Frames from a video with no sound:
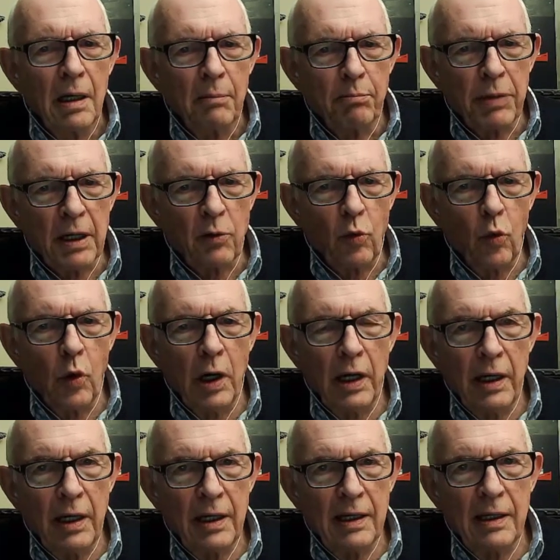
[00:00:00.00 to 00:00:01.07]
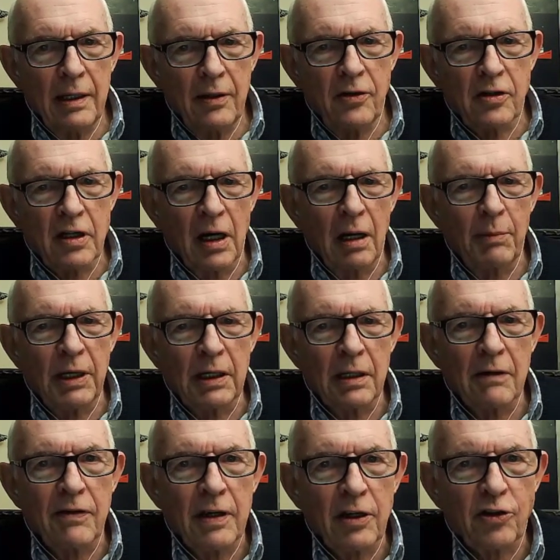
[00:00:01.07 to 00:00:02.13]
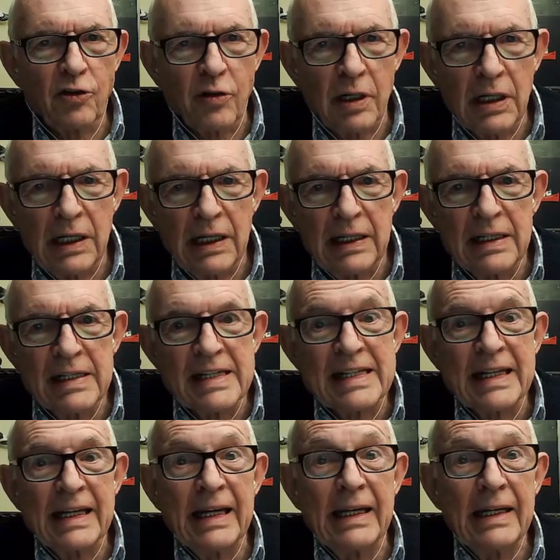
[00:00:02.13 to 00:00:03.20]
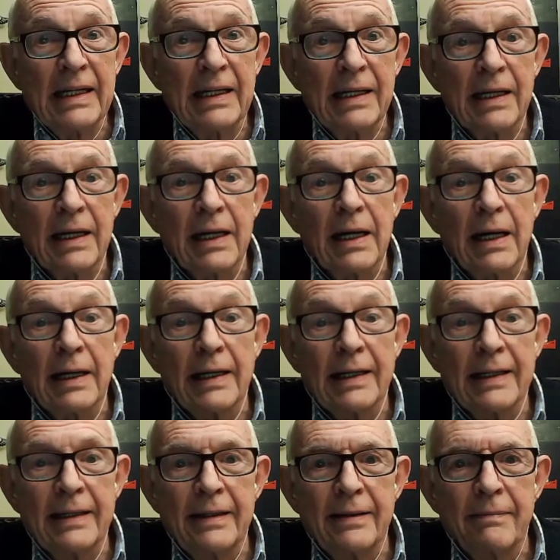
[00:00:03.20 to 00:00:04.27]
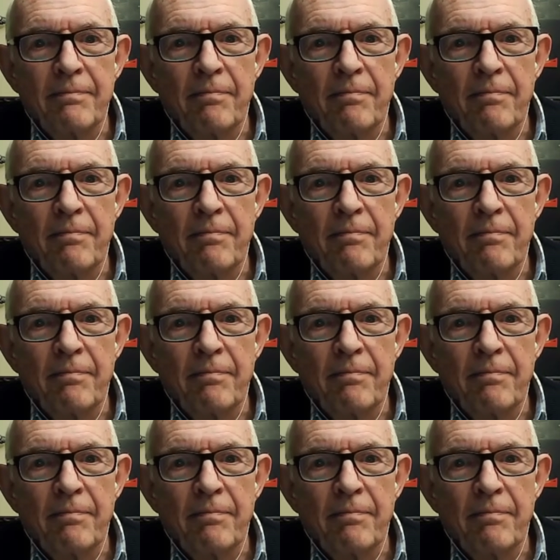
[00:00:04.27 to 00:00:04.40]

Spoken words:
but one is coming if history is any guide.